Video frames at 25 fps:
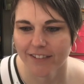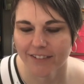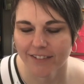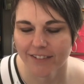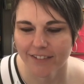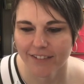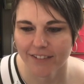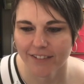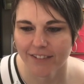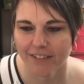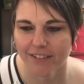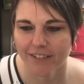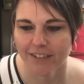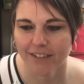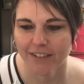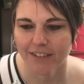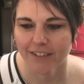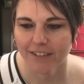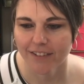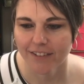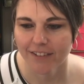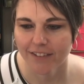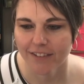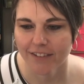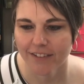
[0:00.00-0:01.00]

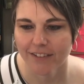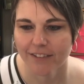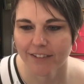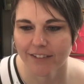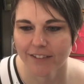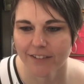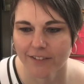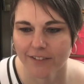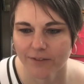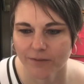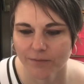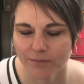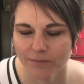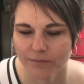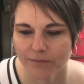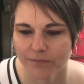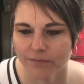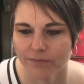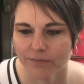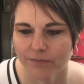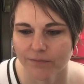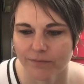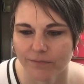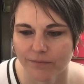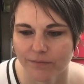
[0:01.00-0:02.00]

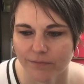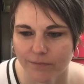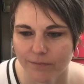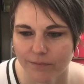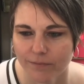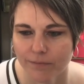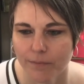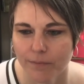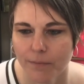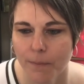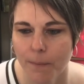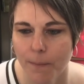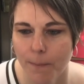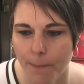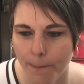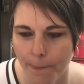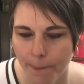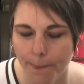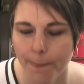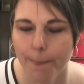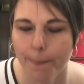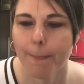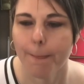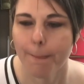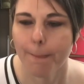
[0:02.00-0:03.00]

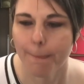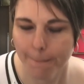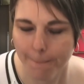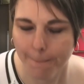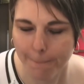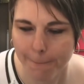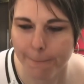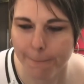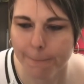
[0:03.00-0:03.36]
No words are spoken by the person on screen.